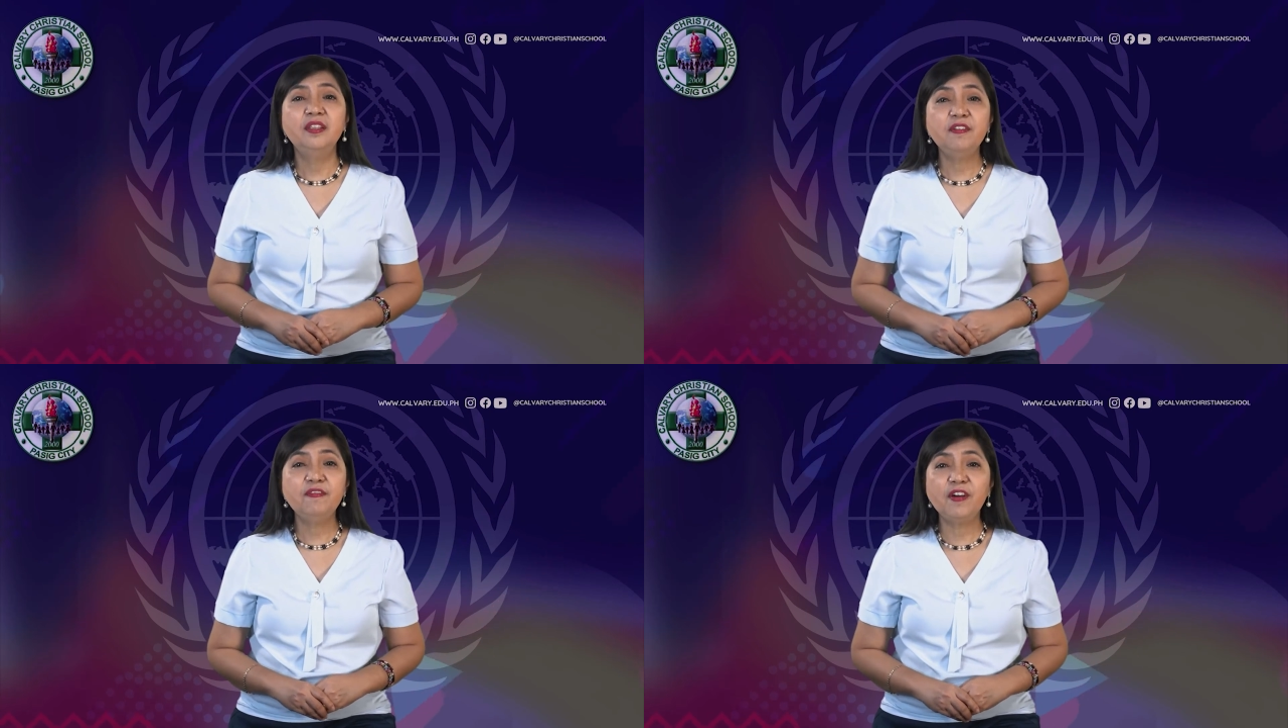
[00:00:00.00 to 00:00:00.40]

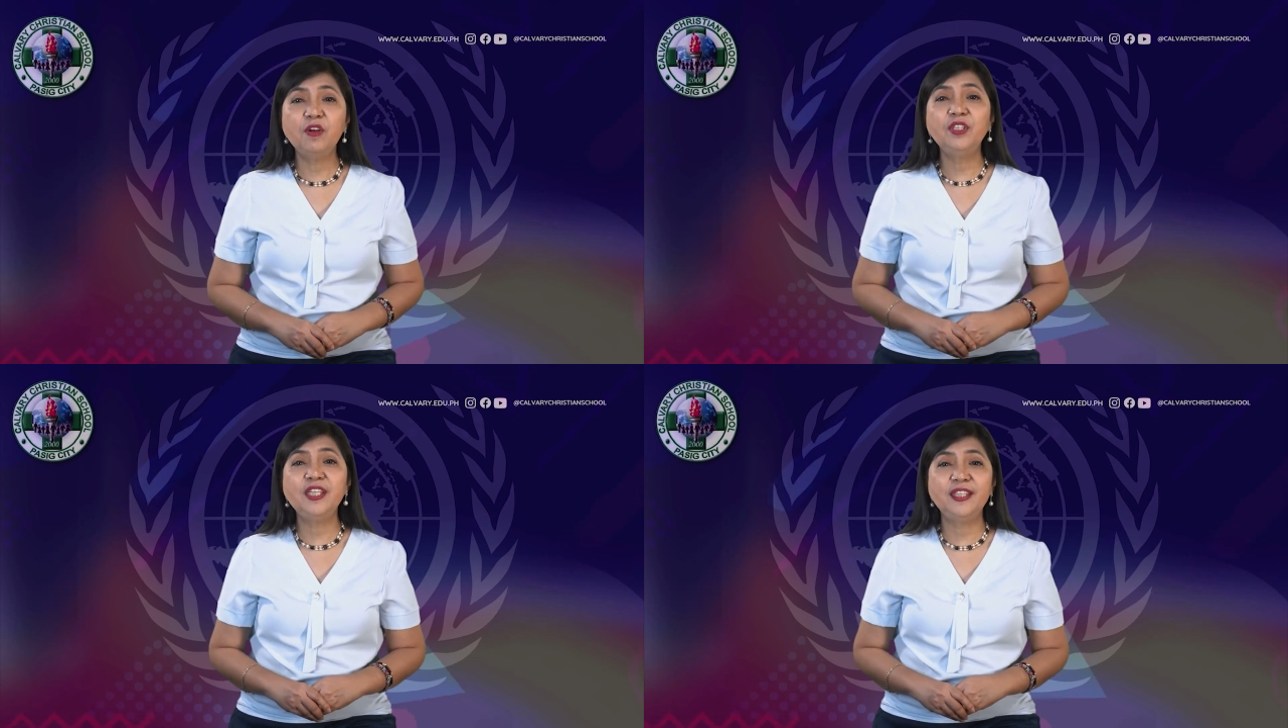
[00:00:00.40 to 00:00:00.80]
the
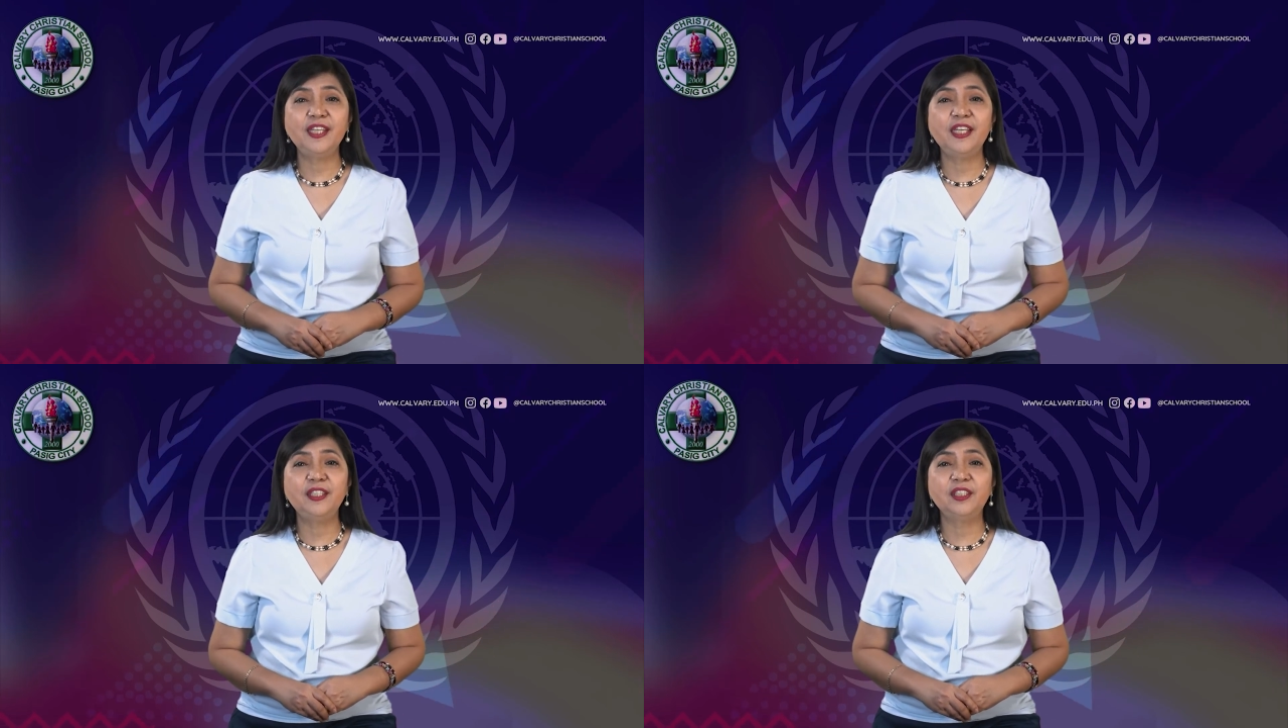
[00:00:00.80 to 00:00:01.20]
founding
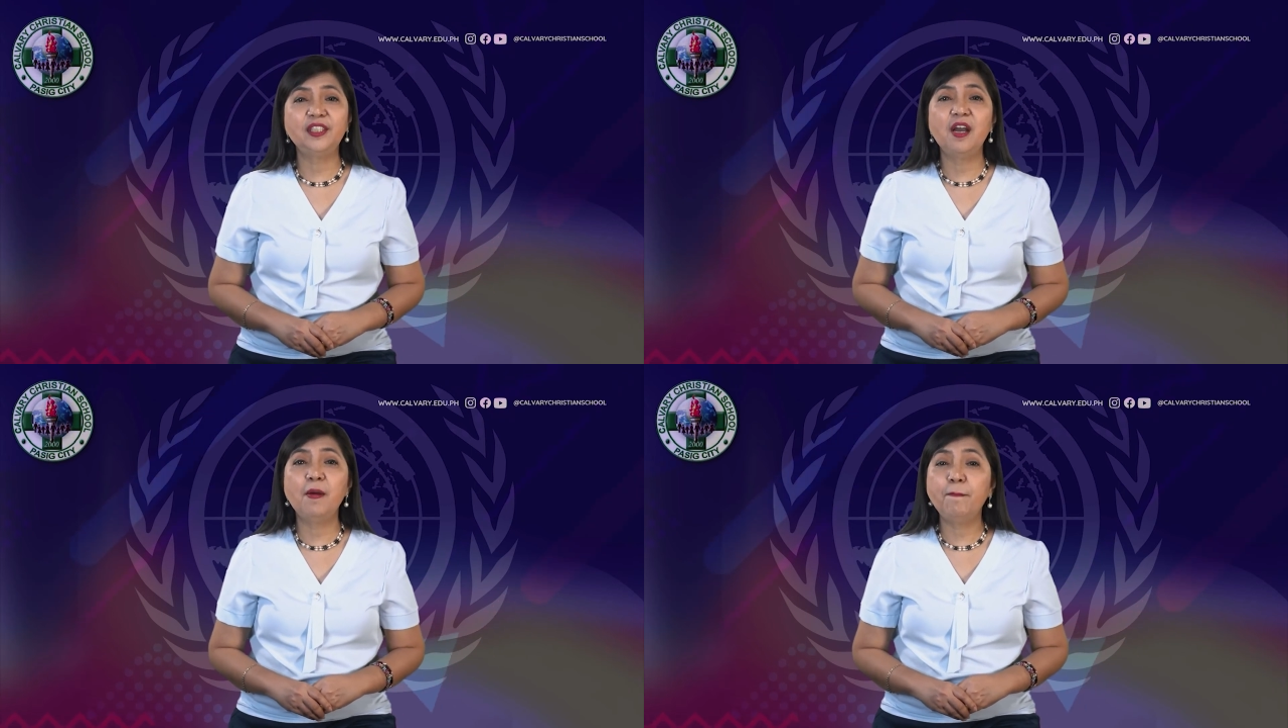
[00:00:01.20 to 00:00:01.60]
date
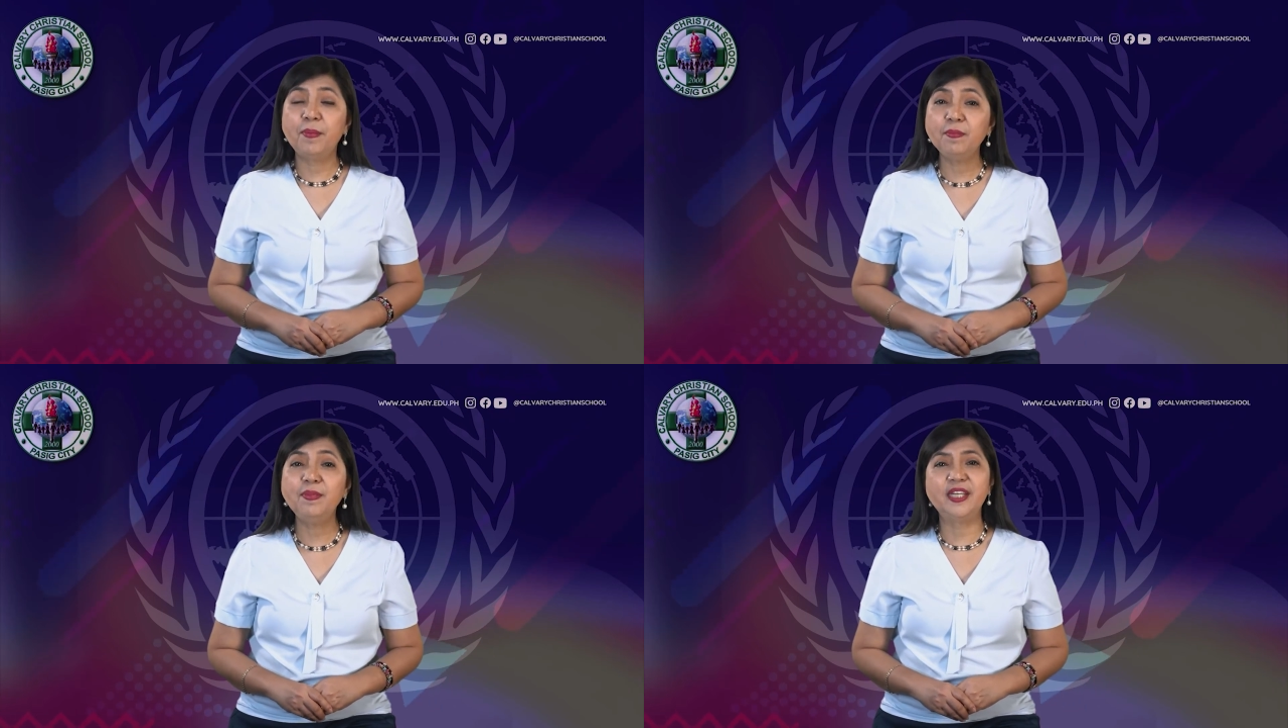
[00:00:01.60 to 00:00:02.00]
a
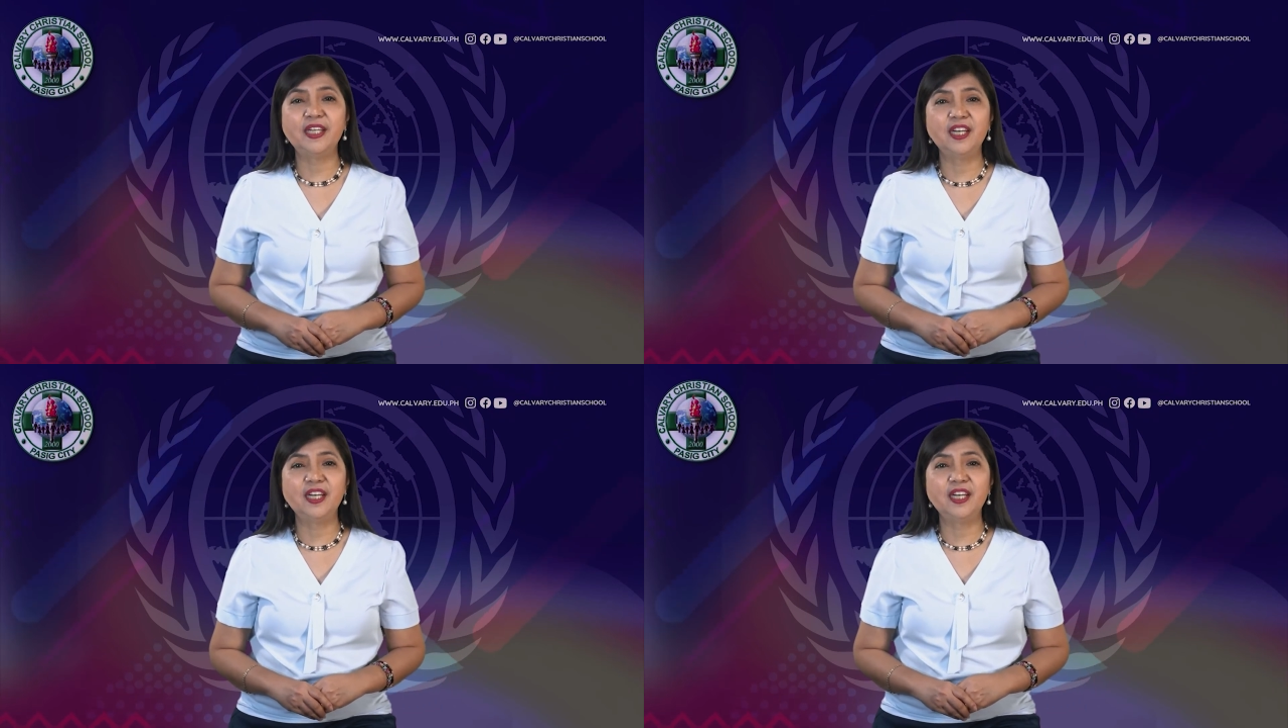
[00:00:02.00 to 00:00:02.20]
public